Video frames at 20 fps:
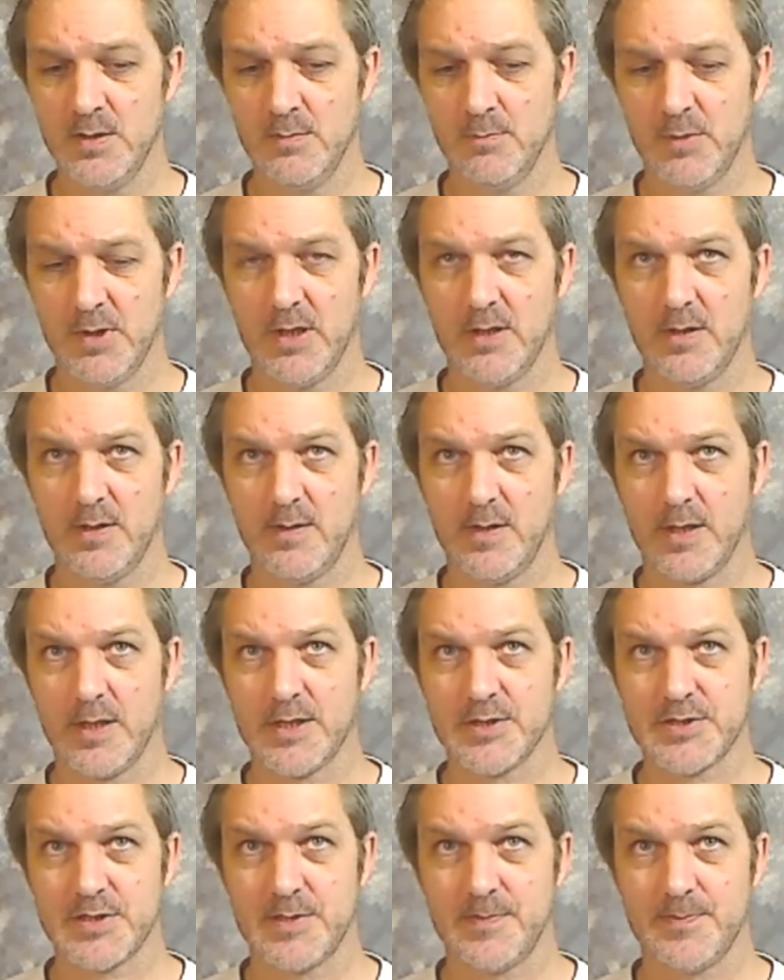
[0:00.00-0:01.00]
But I
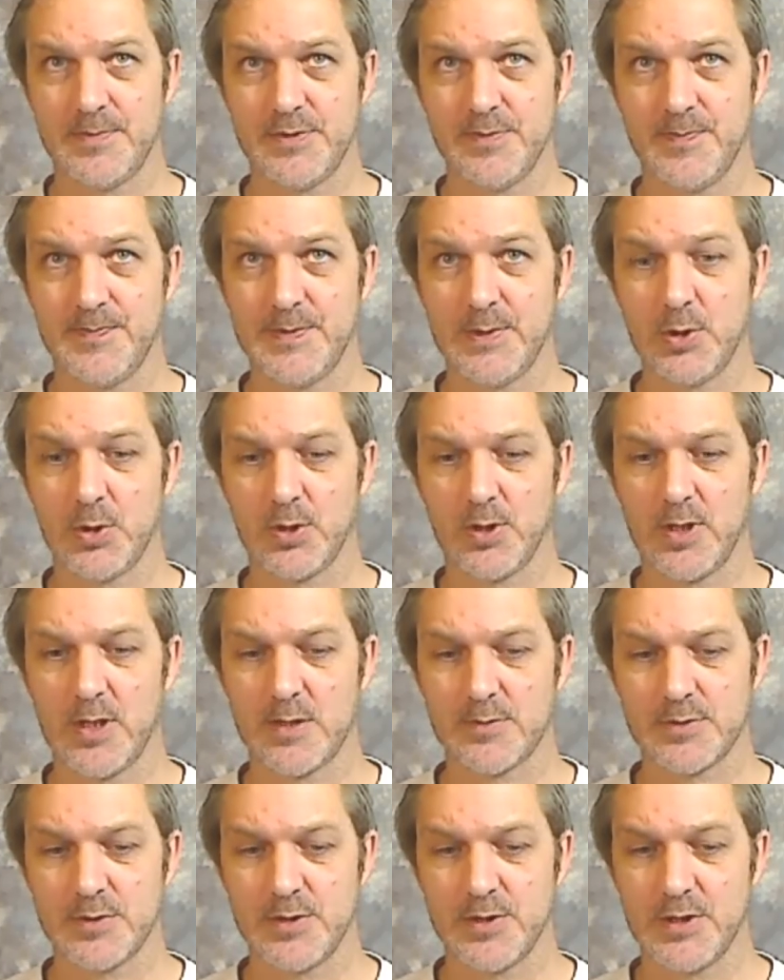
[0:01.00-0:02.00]
got some
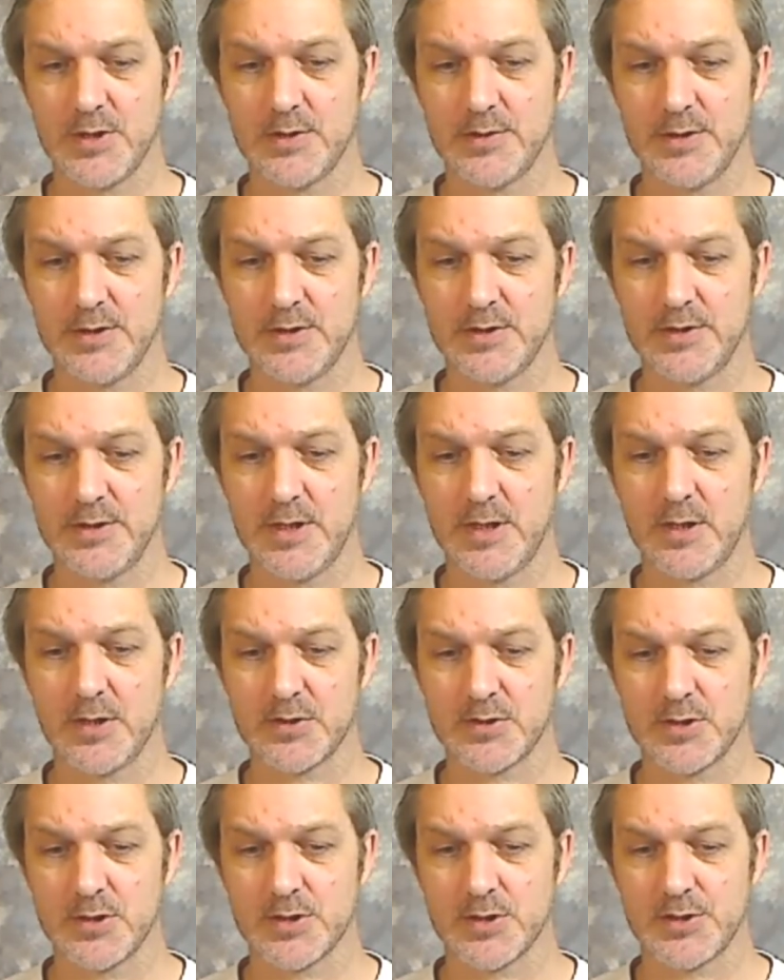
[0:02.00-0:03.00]
photographs of the entire
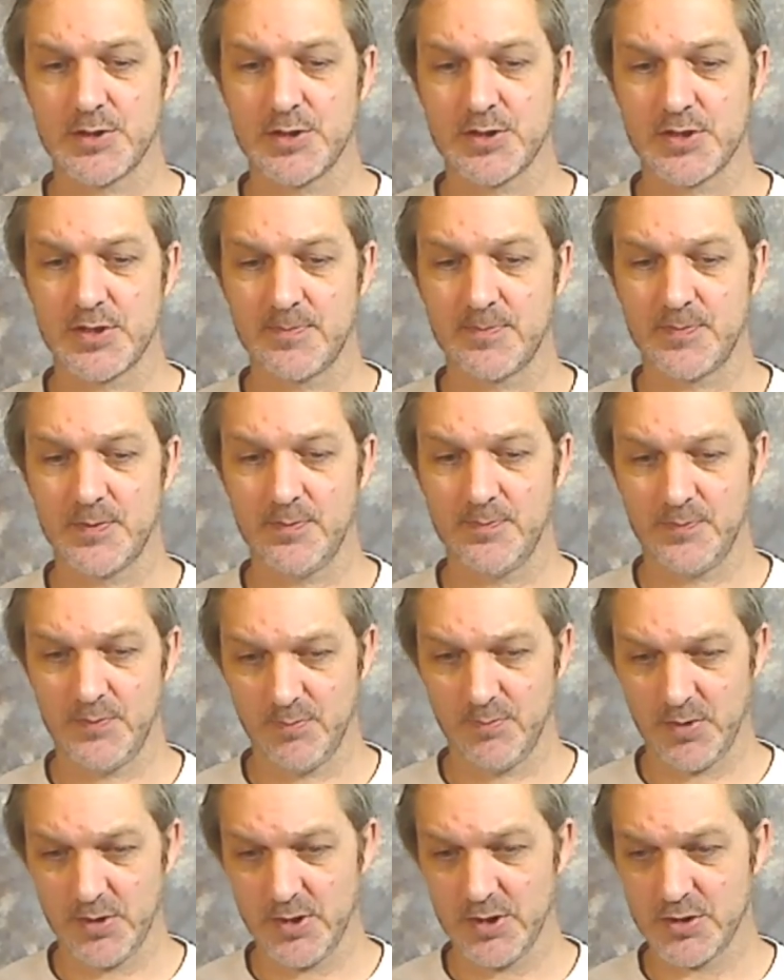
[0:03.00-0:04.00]
exhaust system
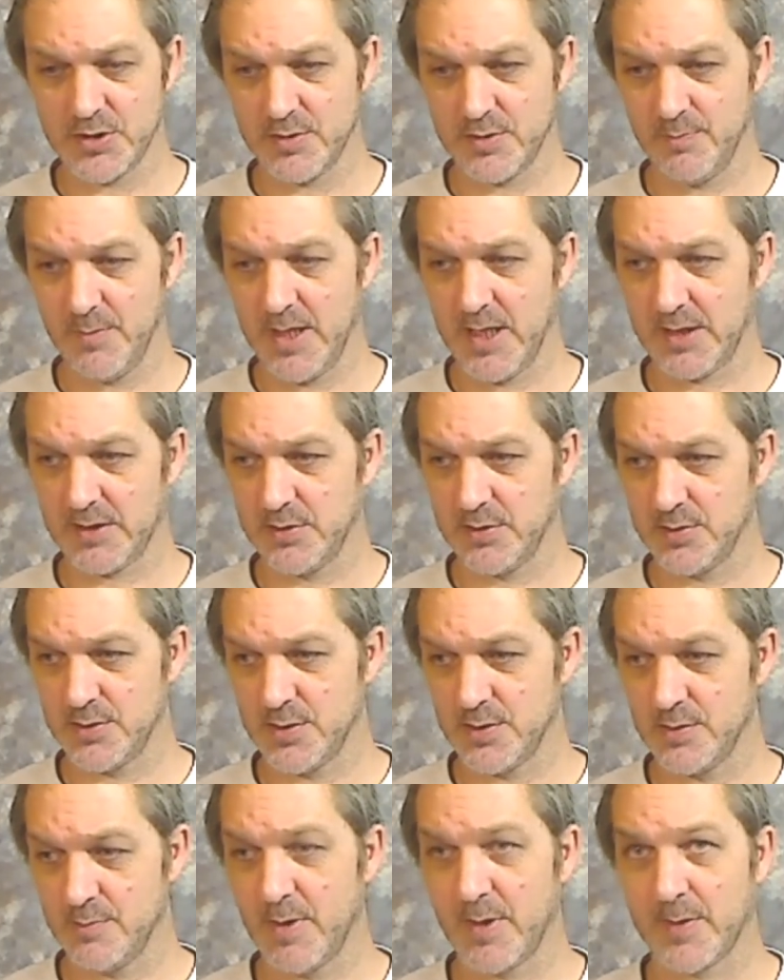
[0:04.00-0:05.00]
from the engine back to
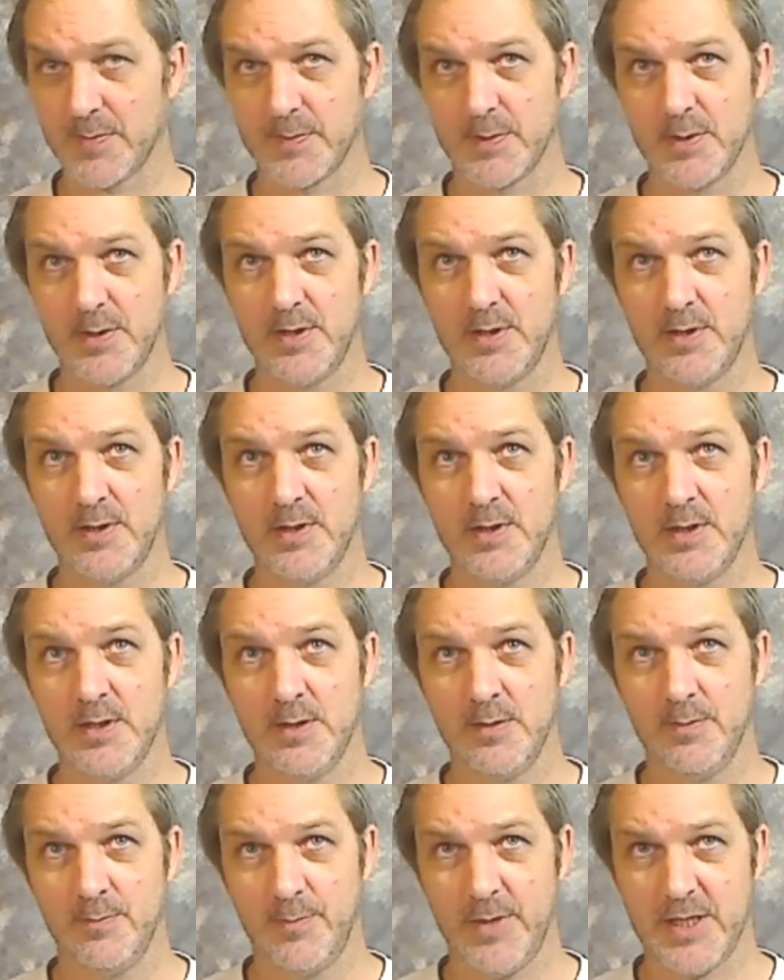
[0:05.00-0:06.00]
the muffler,
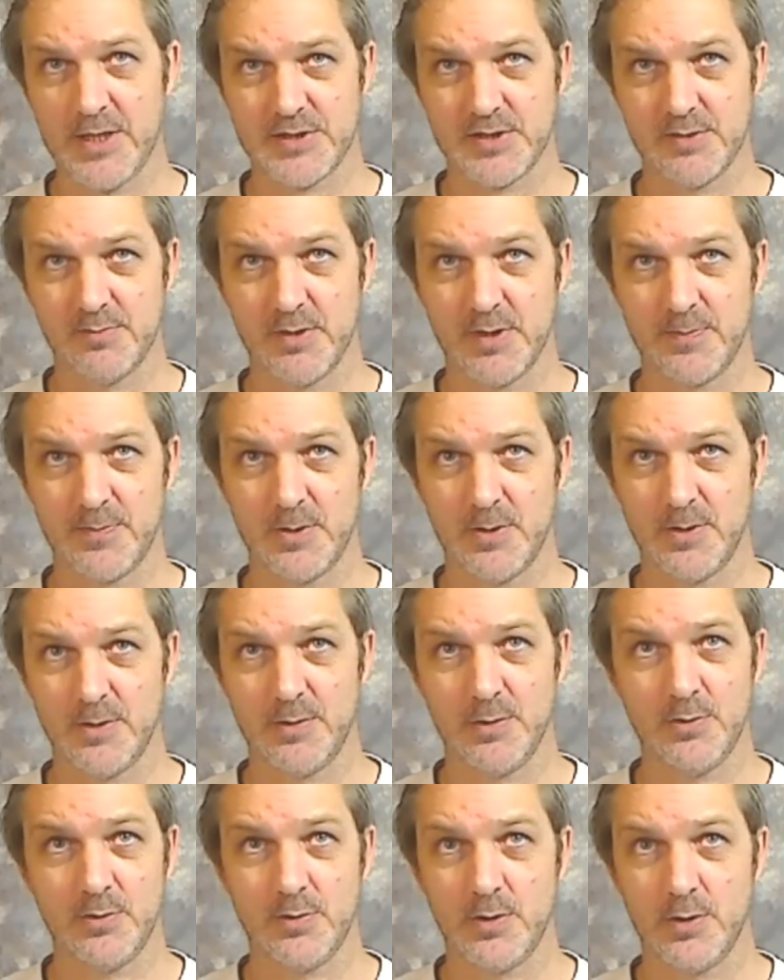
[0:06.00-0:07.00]
past the muffler.
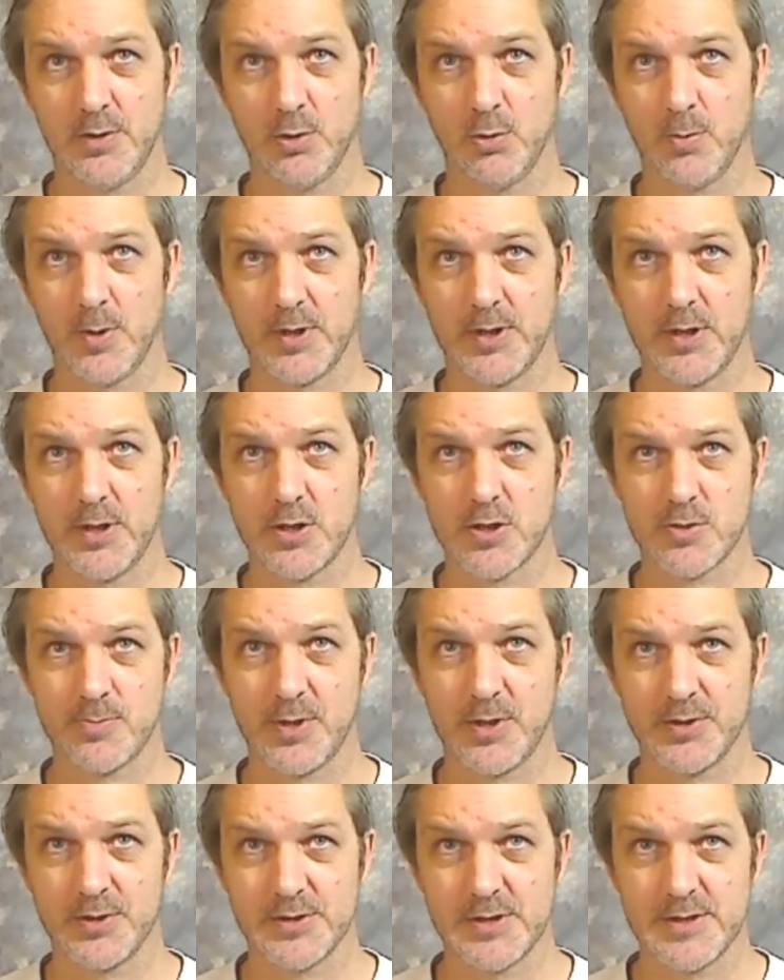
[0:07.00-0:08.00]
And nobody cares
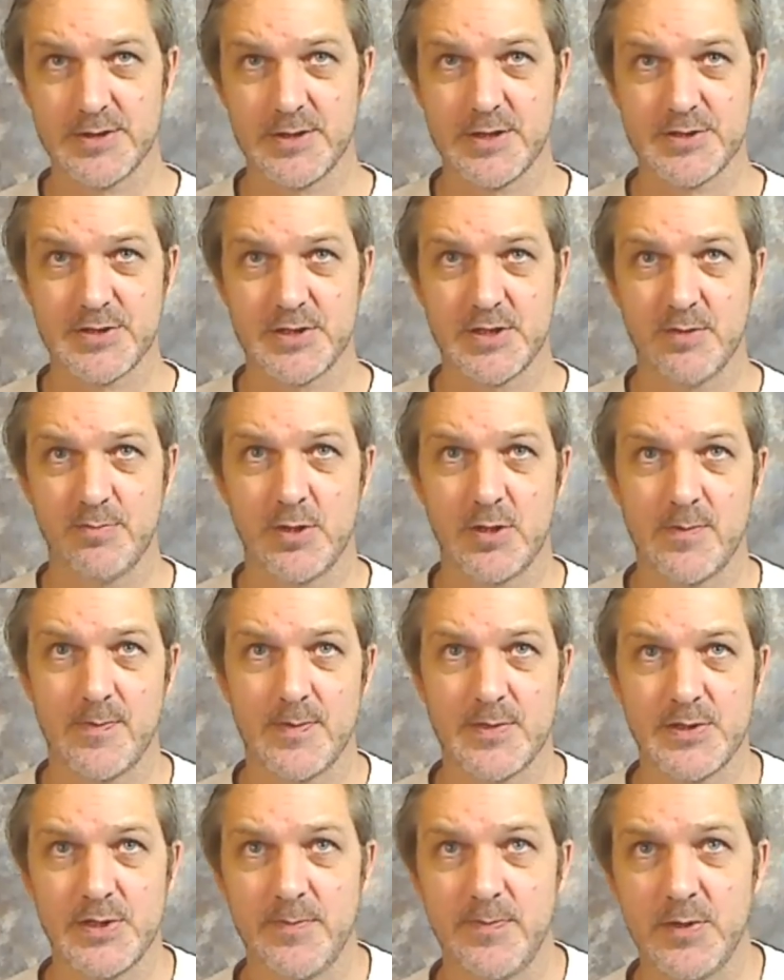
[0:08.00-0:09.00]
because that's not part of the
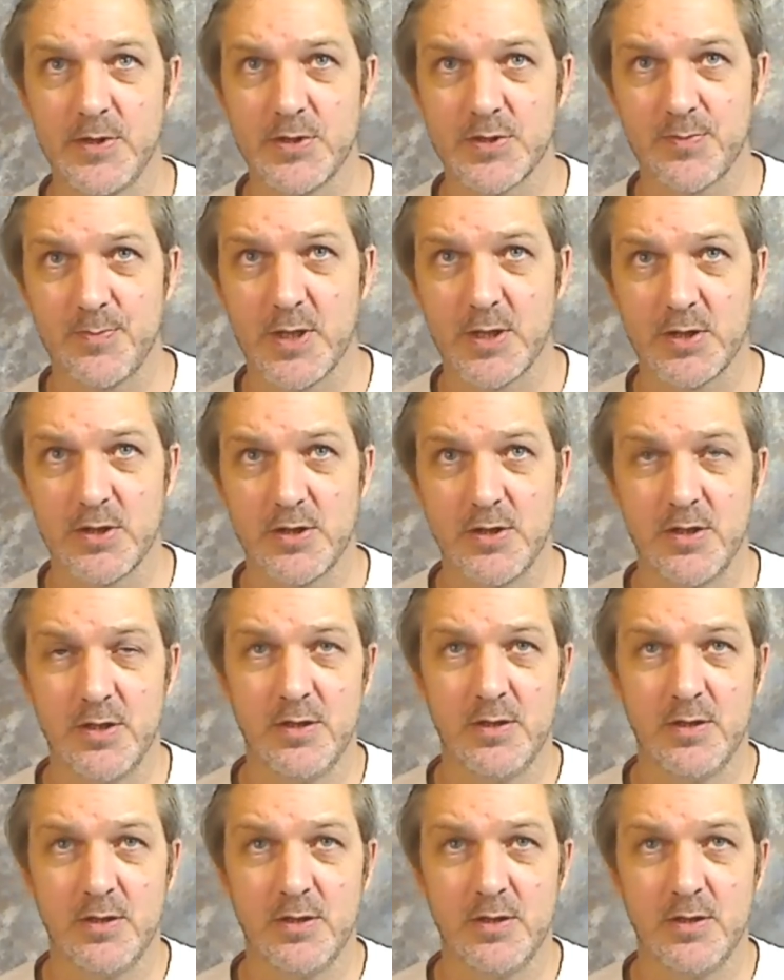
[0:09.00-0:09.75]
safety inspection.